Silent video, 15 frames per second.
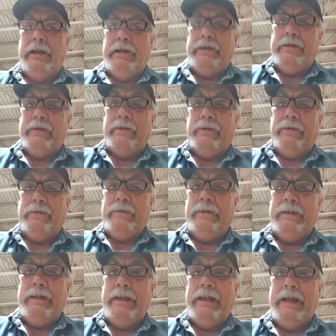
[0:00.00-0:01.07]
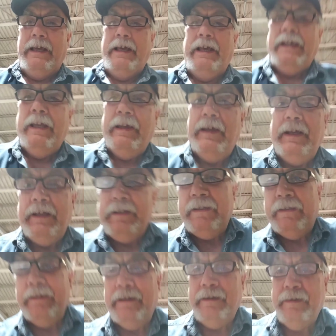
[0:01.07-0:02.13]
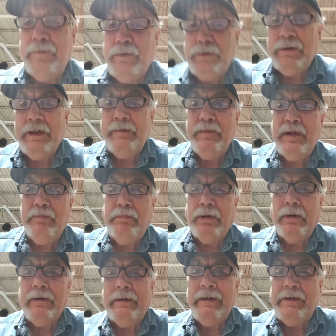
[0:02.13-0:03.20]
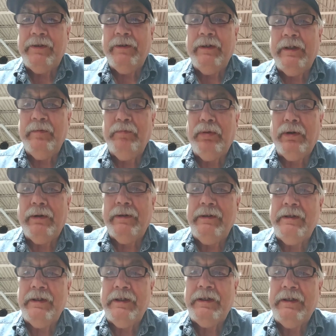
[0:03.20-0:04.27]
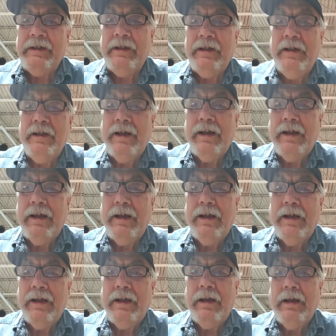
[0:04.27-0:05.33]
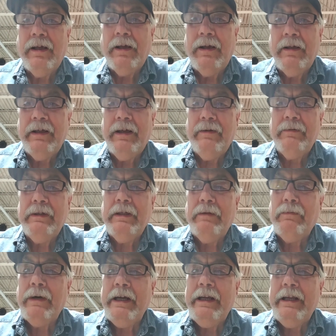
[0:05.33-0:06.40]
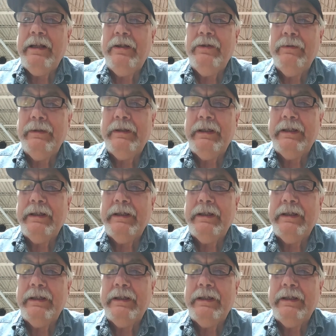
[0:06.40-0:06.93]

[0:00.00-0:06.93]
So it won't let me pause or unpause this. Yeah, now why did it do it